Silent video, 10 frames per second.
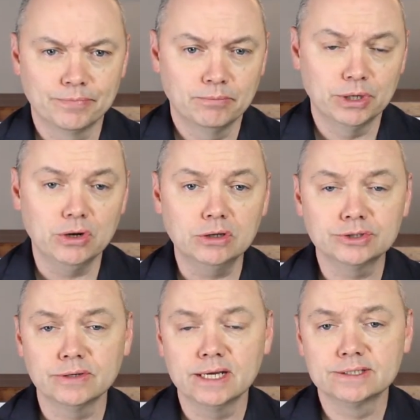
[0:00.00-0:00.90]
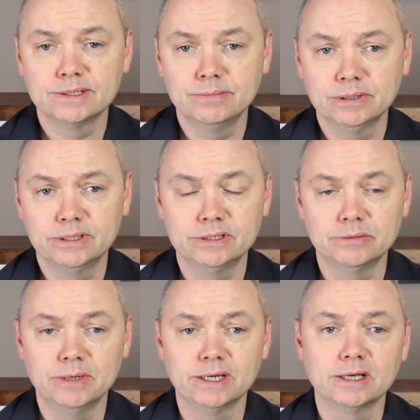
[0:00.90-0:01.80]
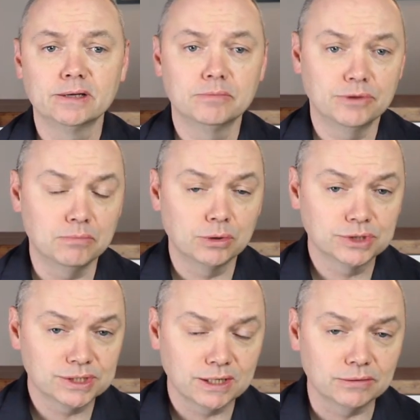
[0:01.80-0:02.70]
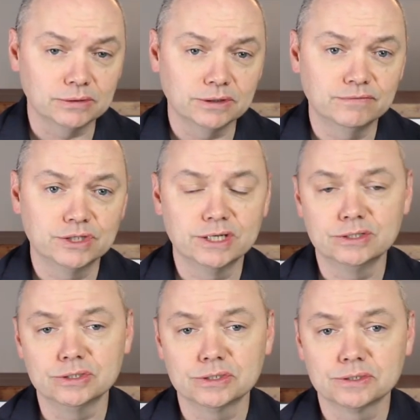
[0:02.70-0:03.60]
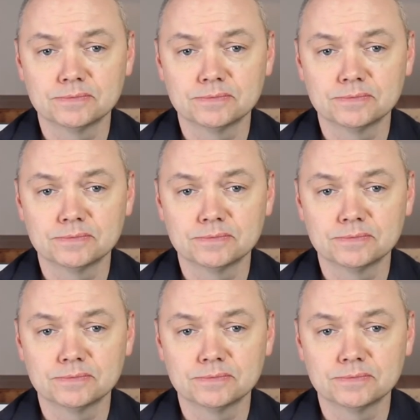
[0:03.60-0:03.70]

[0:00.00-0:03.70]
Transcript: but also has the ability to make the most subtle of changes.